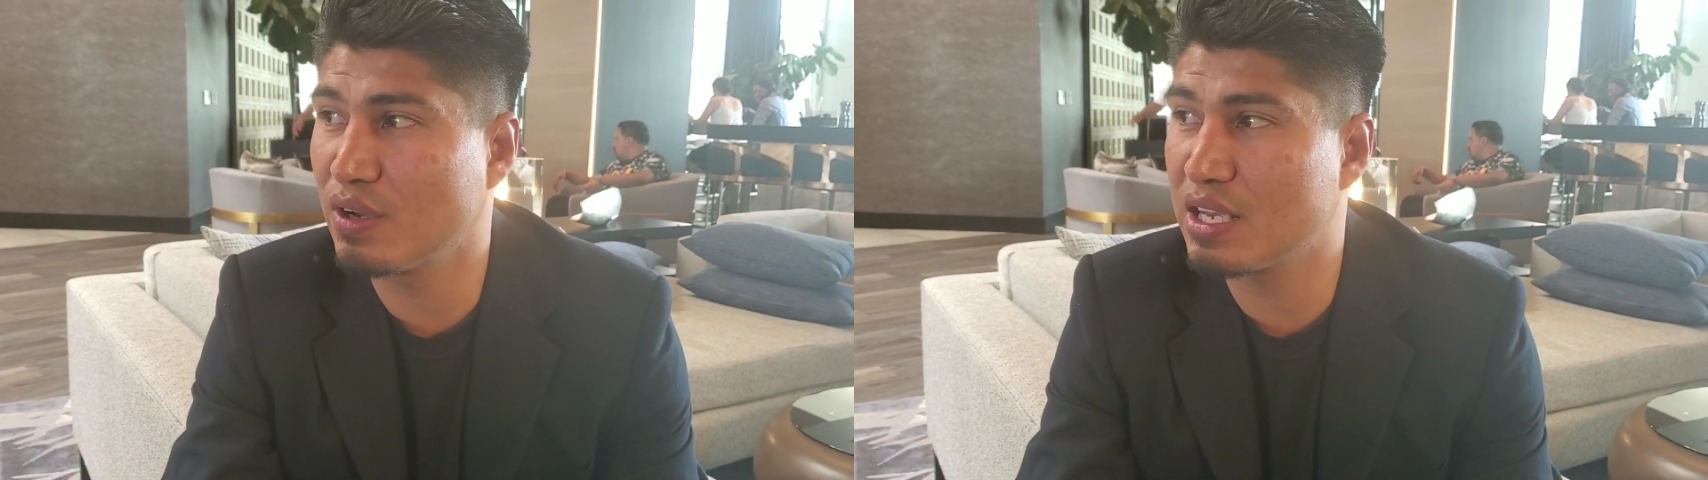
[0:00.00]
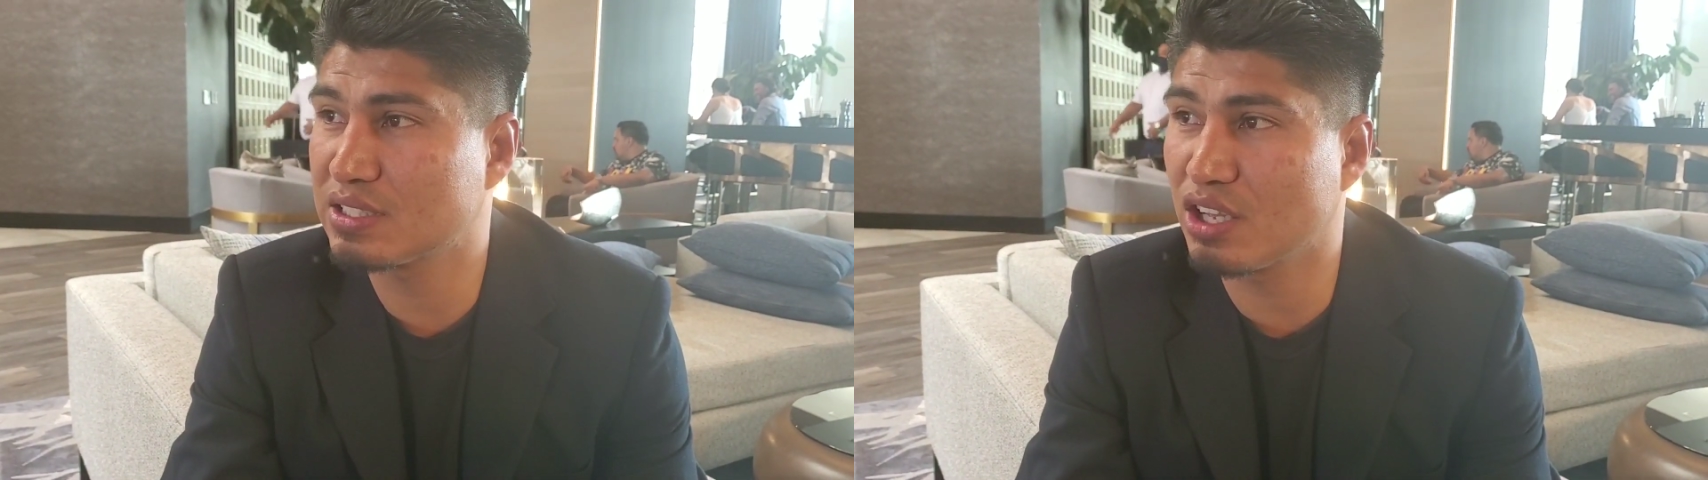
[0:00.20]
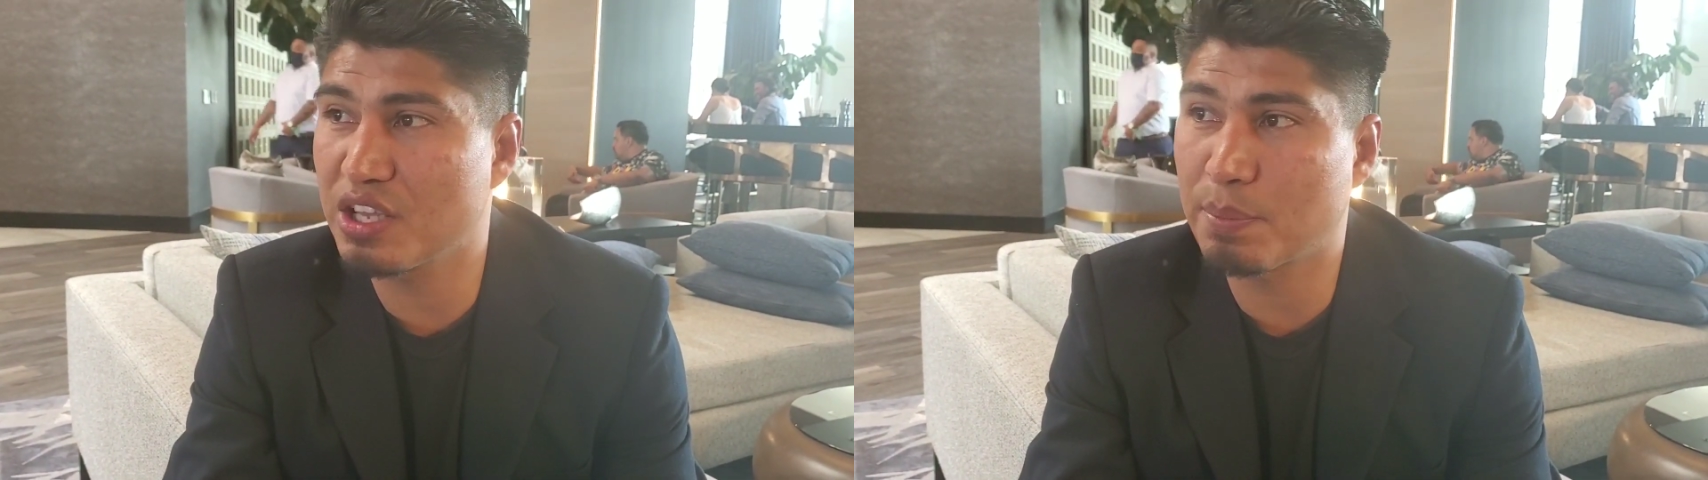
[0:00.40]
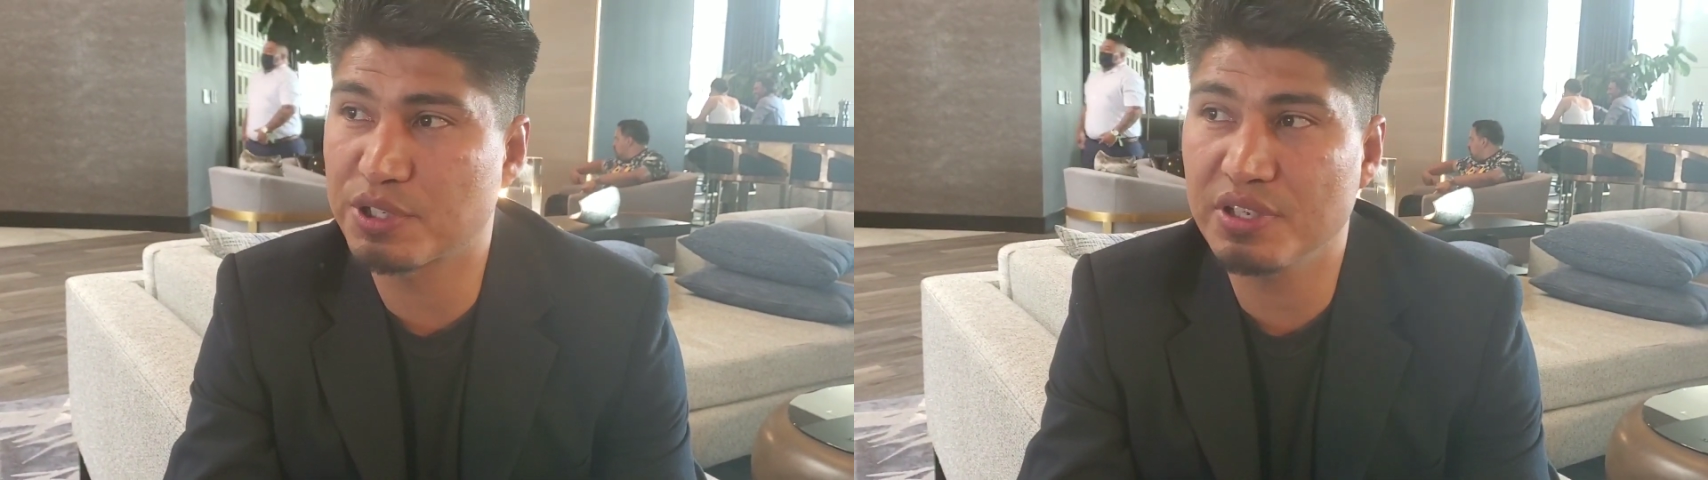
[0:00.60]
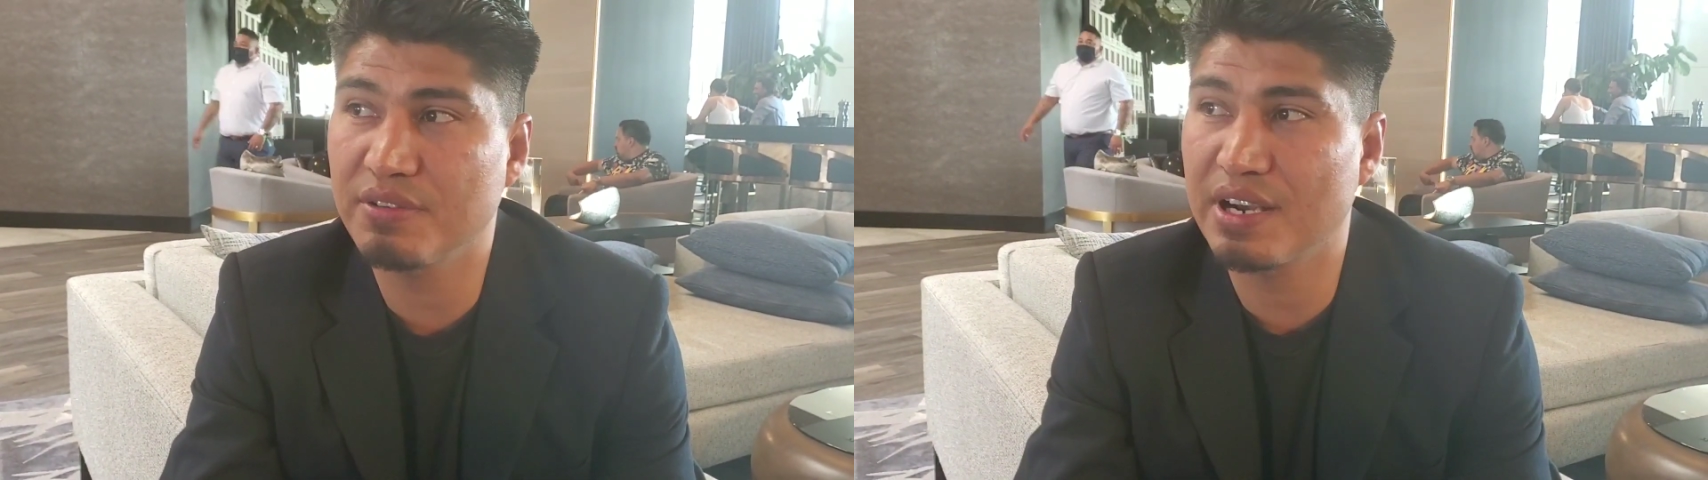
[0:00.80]
has all the
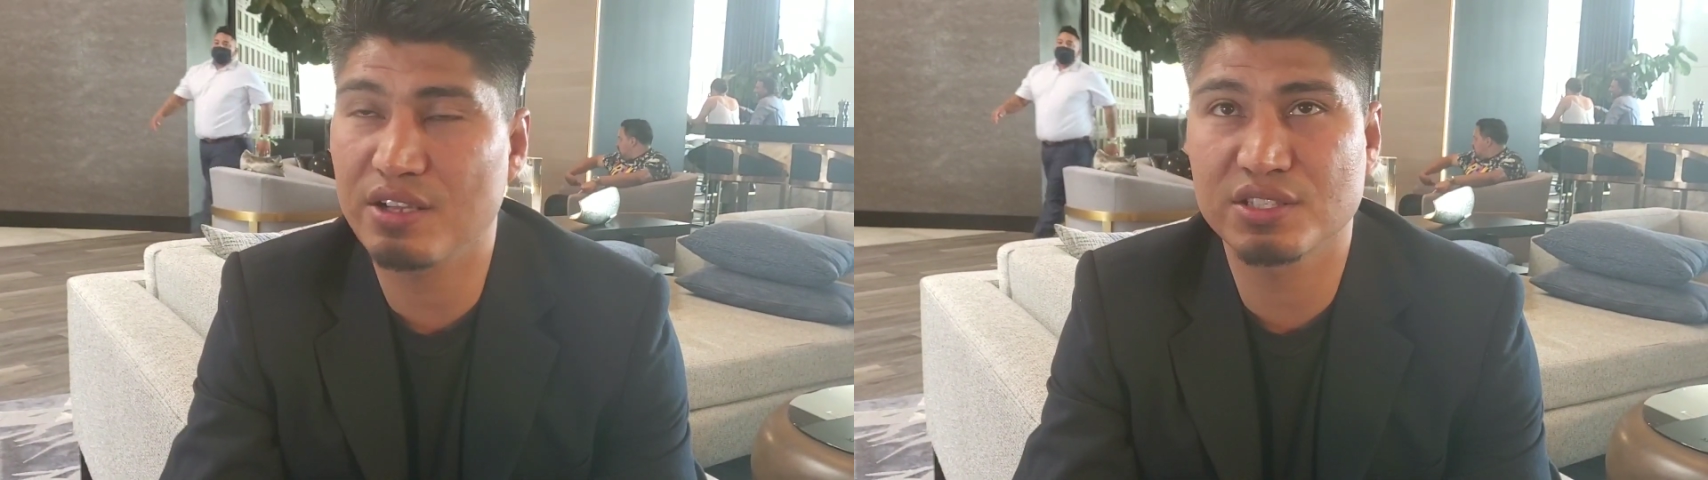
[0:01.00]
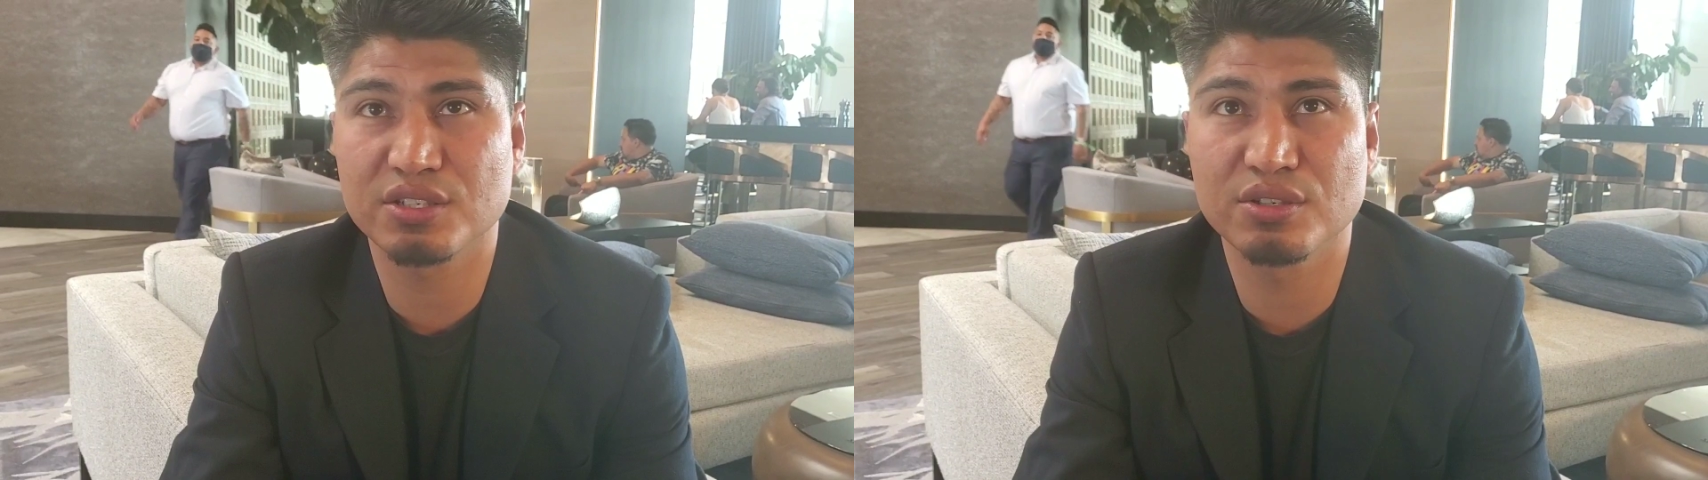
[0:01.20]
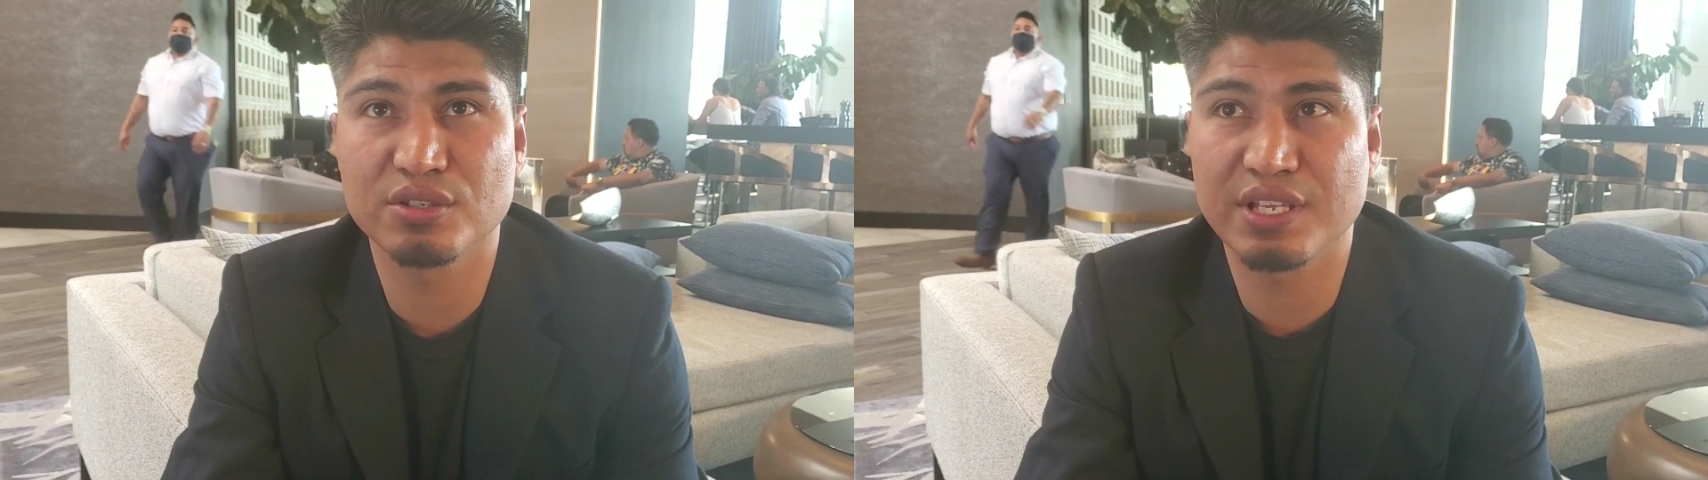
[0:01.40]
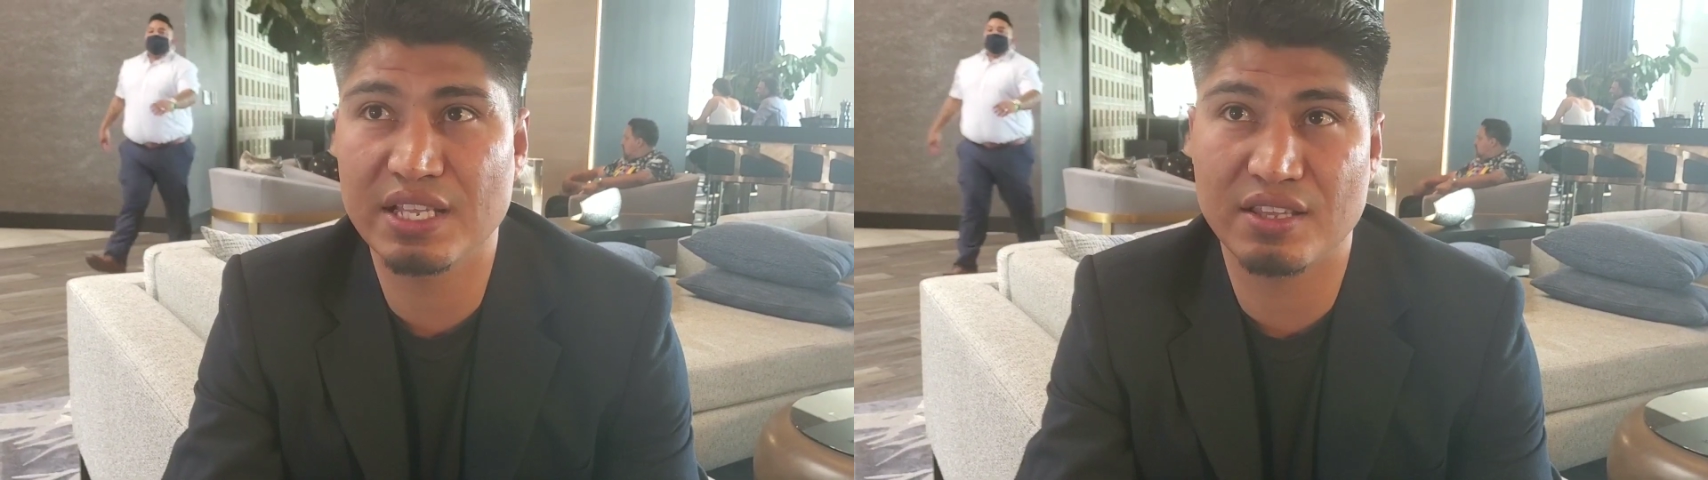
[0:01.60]
opportunity right now to get